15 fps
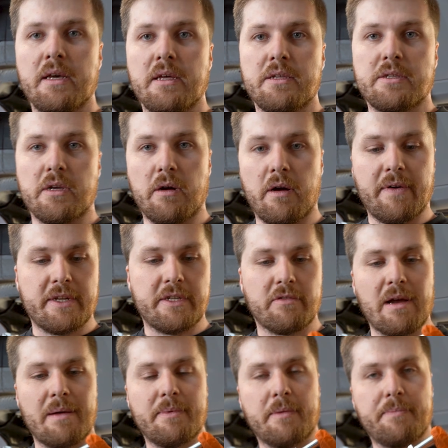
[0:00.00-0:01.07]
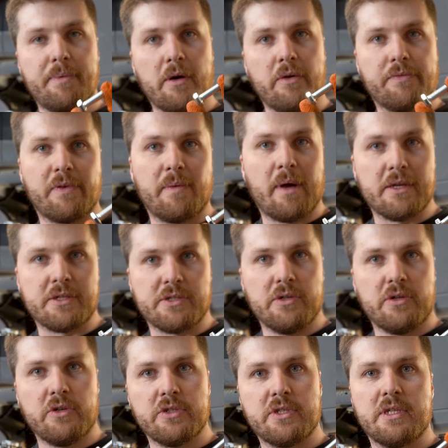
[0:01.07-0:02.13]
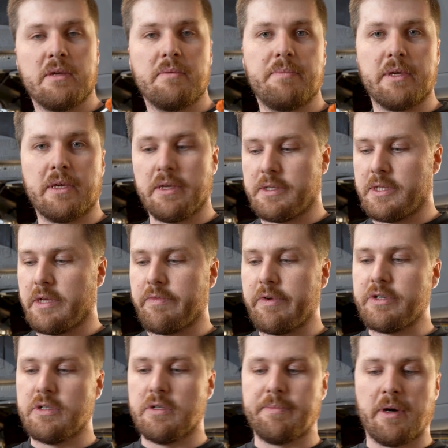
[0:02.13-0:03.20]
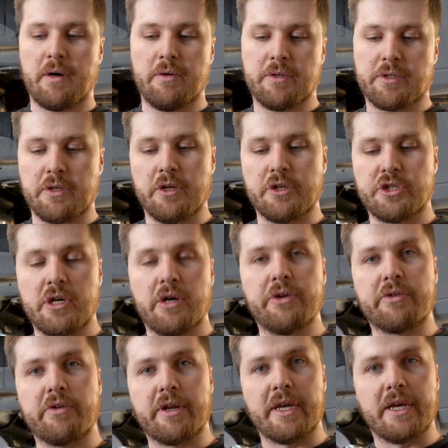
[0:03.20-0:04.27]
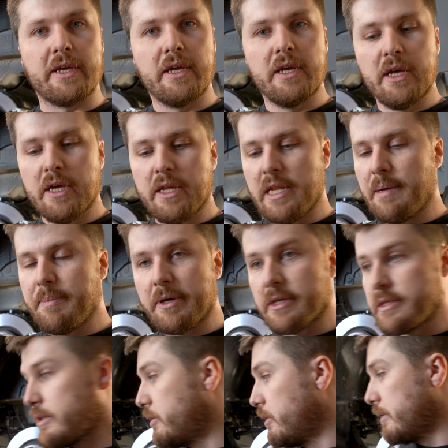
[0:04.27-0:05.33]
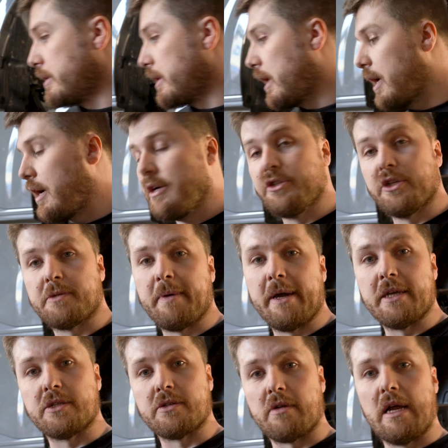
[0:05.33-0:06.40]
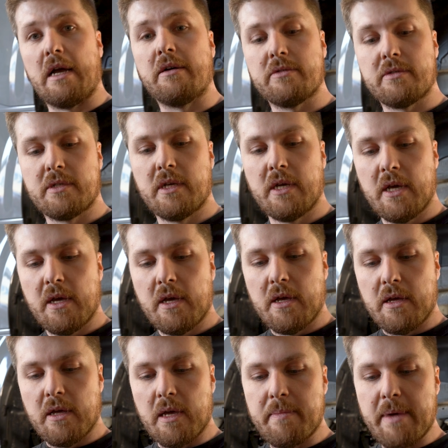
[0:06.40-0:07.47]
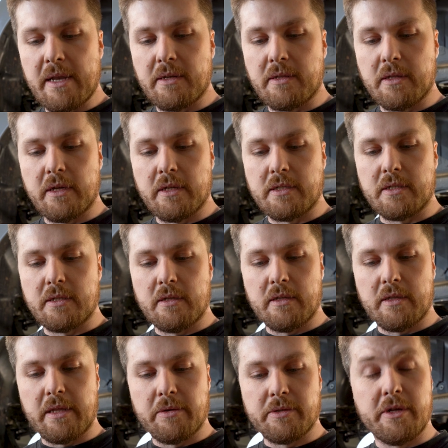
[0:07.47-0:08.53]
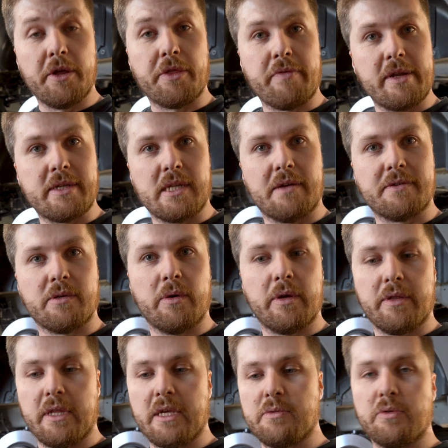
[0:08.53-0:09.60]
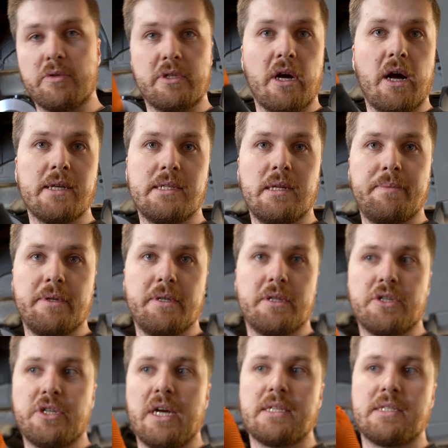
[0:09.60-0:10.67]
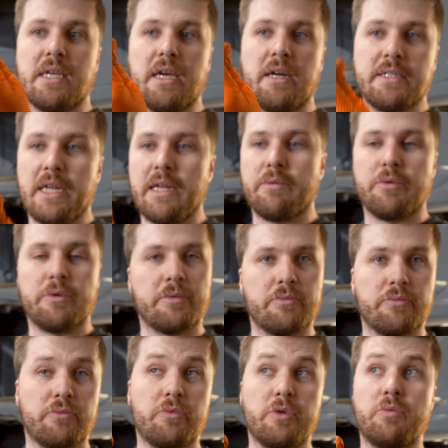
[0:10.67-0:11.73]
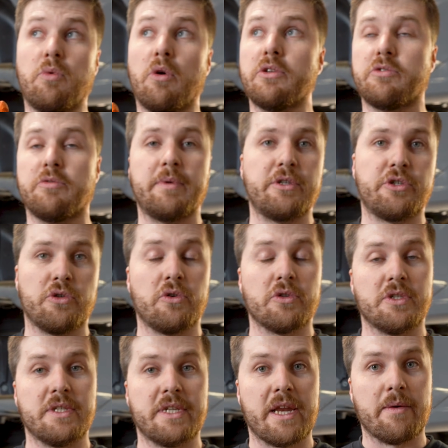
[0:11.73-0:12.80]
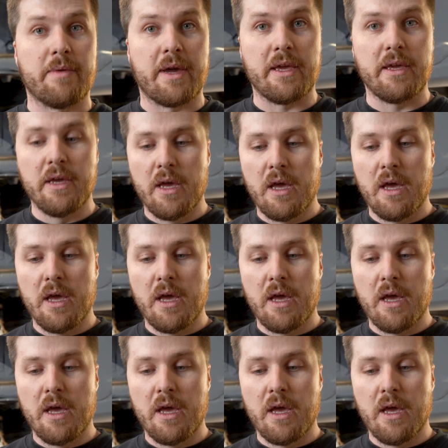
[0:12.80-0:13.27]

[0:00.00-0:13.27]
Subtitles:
So I've had to grab a bolt from our stores because the original bolt has got a shoulder on it. Now because I took the larger spacer out, it meant that there was no threads left, so this would tighten up into the chassis. Ideally it would want to have been shortened anyway,